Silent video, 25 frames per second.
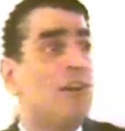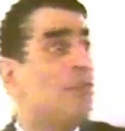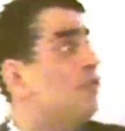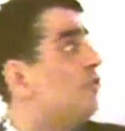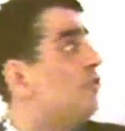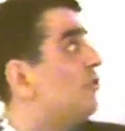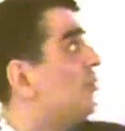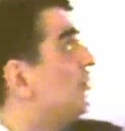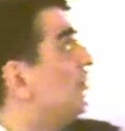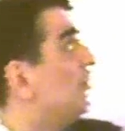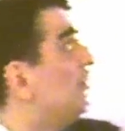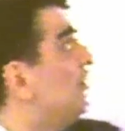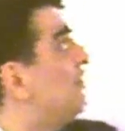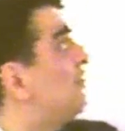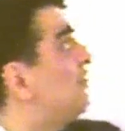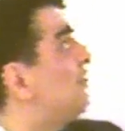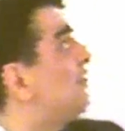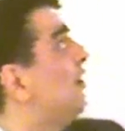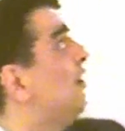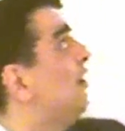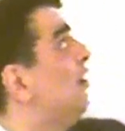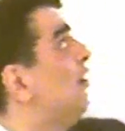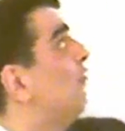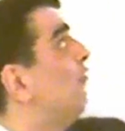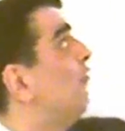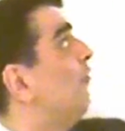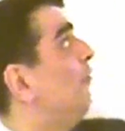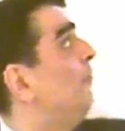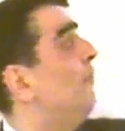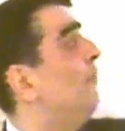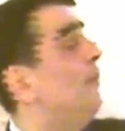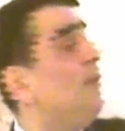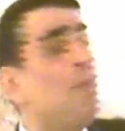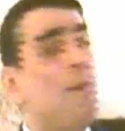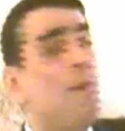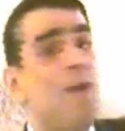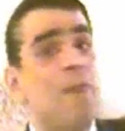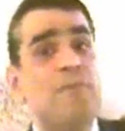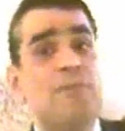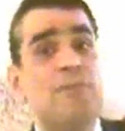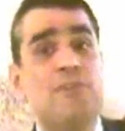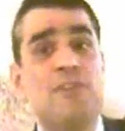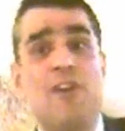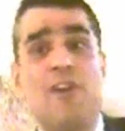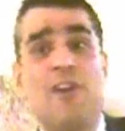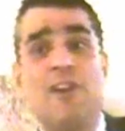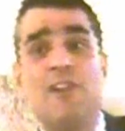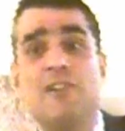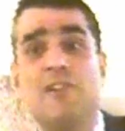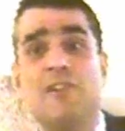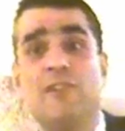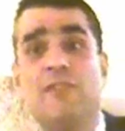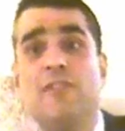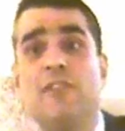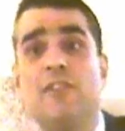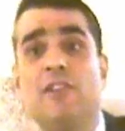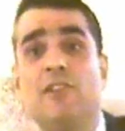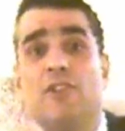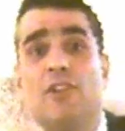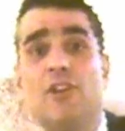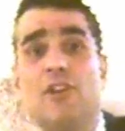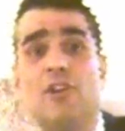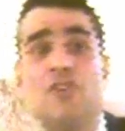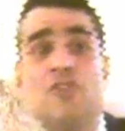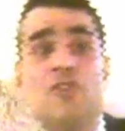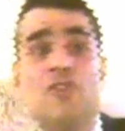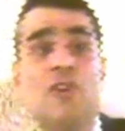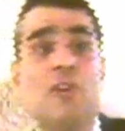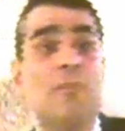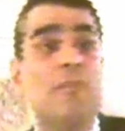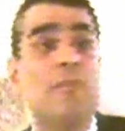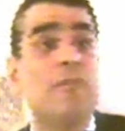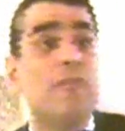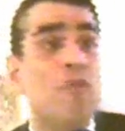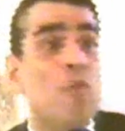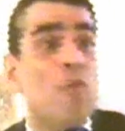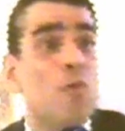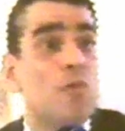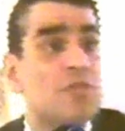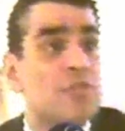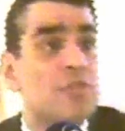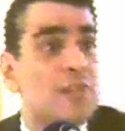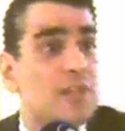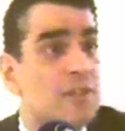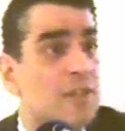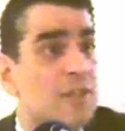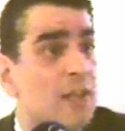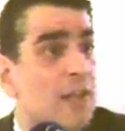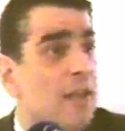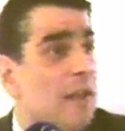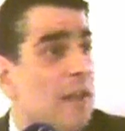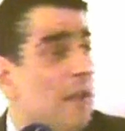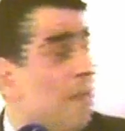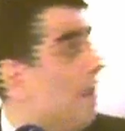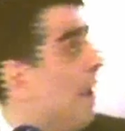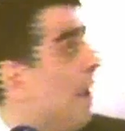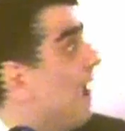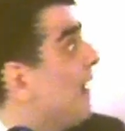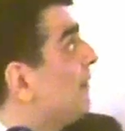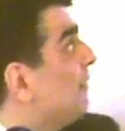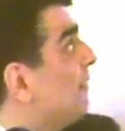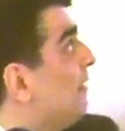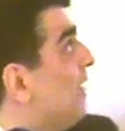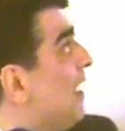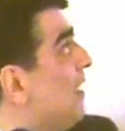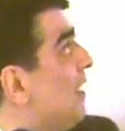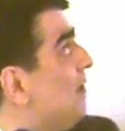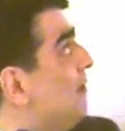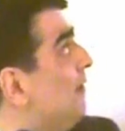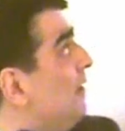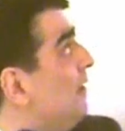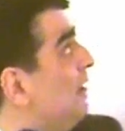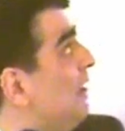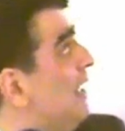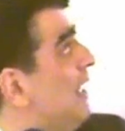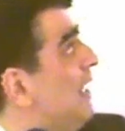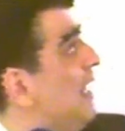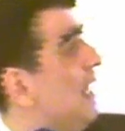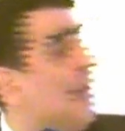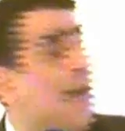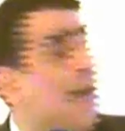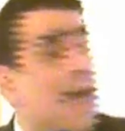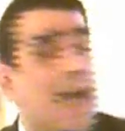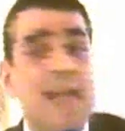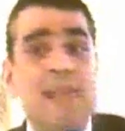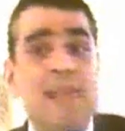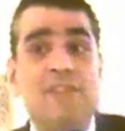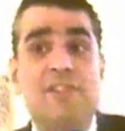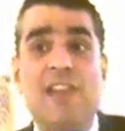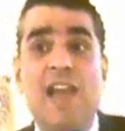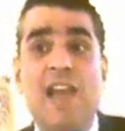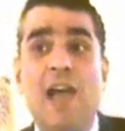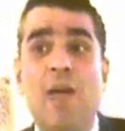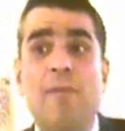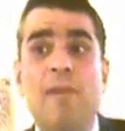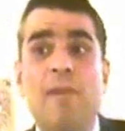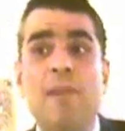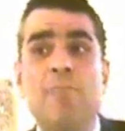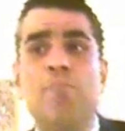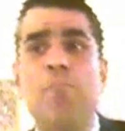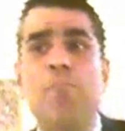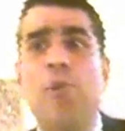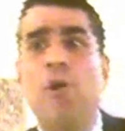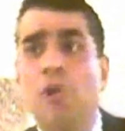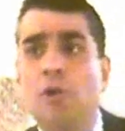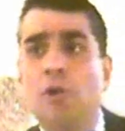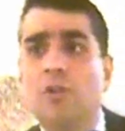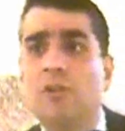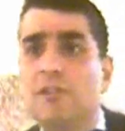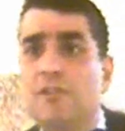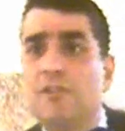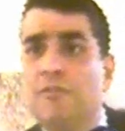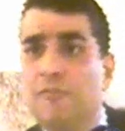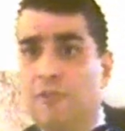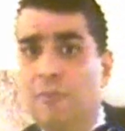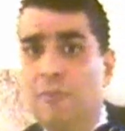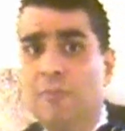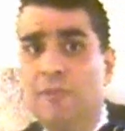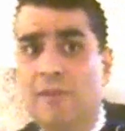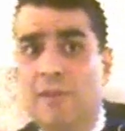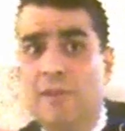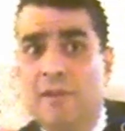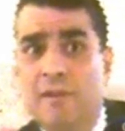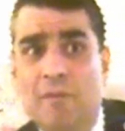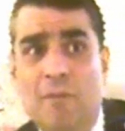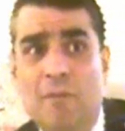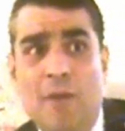I took this from the website of the Turkish Armed Forces back then. It's now been pulled from the